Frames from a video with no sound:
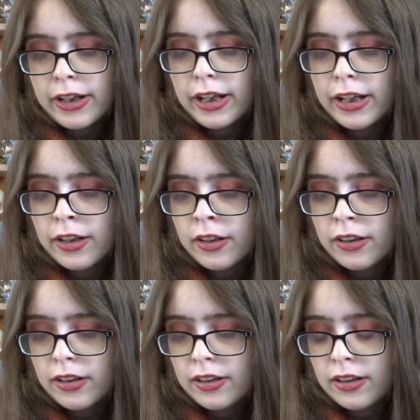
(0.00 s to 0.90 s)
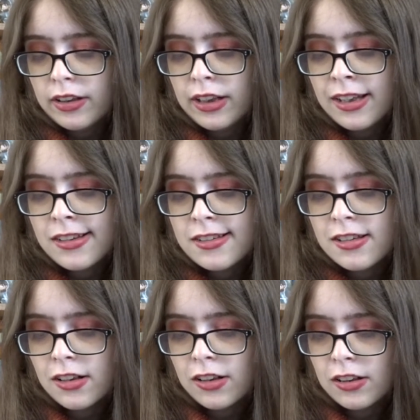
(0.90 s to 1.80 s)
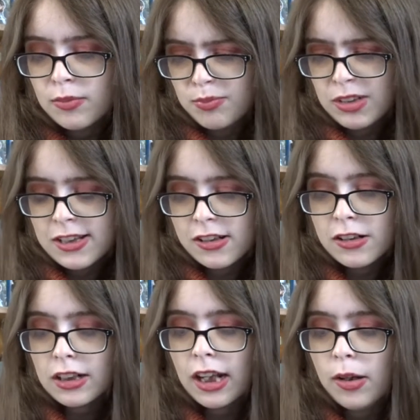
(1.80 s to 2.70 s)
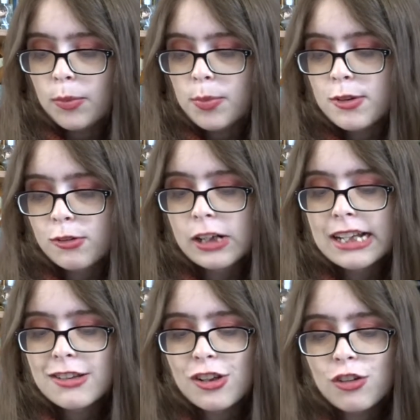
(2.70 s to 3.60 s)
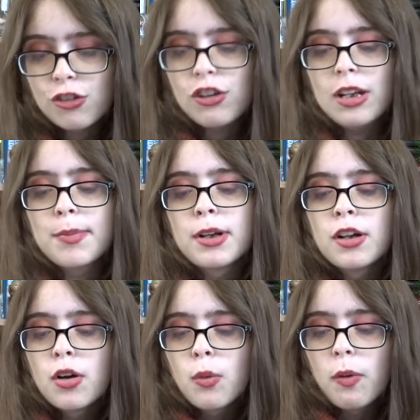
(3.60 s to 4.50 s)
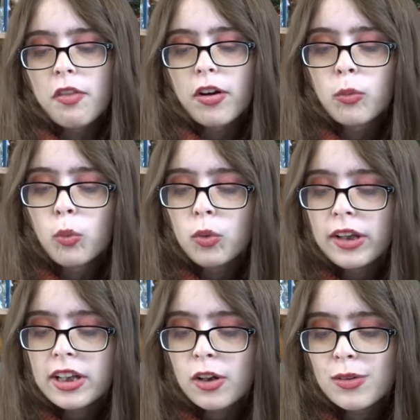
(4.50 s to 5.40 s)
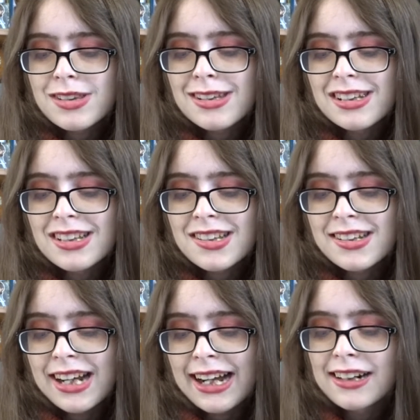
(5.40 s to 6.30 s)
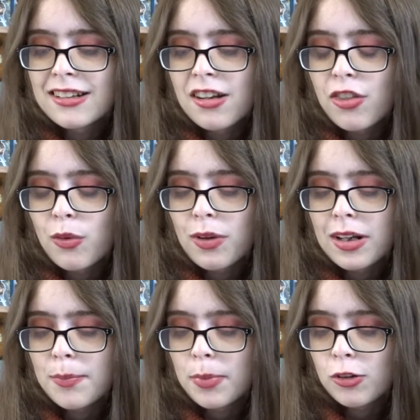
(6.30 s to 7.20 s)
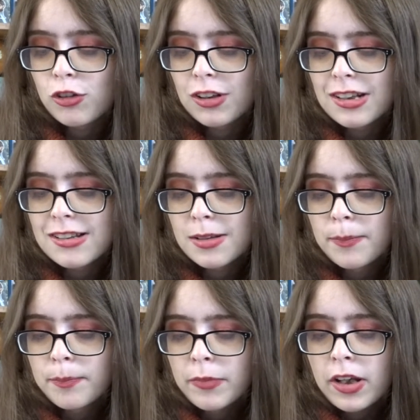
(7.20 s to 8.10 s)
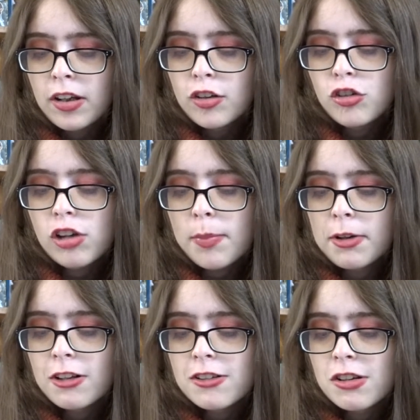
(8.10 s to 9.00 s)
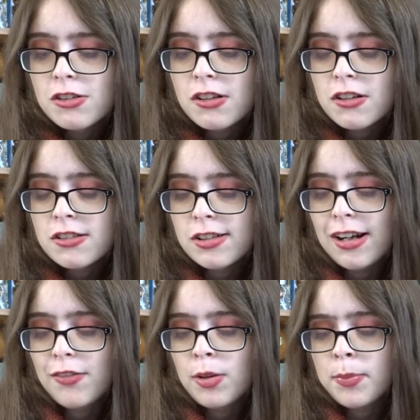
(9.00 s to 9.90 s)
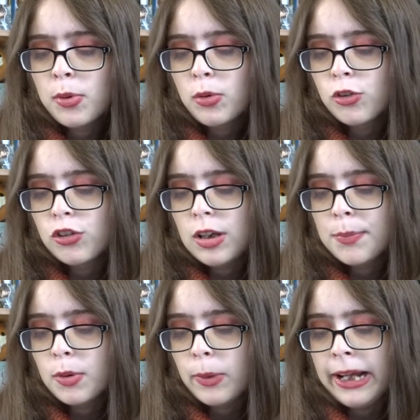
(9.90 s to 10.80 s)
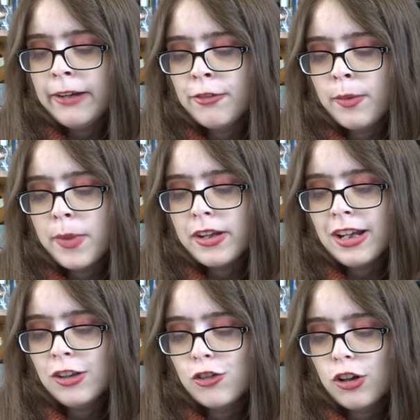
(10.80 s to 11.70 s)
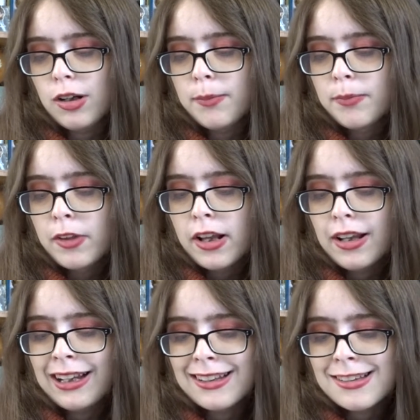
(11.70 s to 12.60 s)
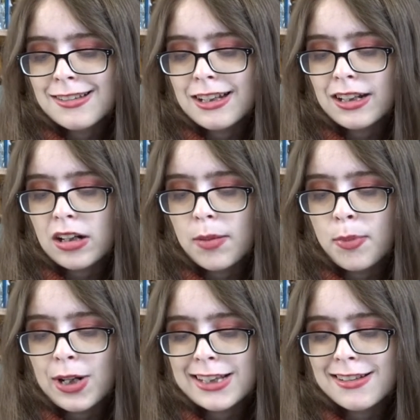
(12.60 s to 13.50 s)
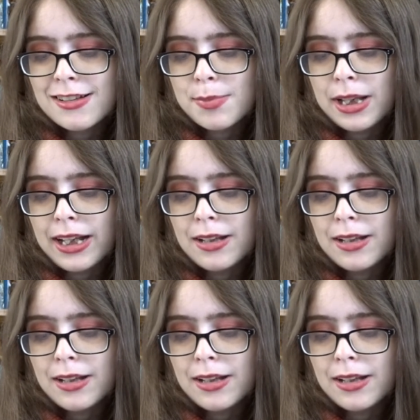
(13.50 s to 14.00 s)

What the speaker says: Its hook helps rescue sheep when their woolly coats get snagged in thorny bushes. Shepherds use their staff to pull sheep away from the danger, like a snake or a poisonous plant,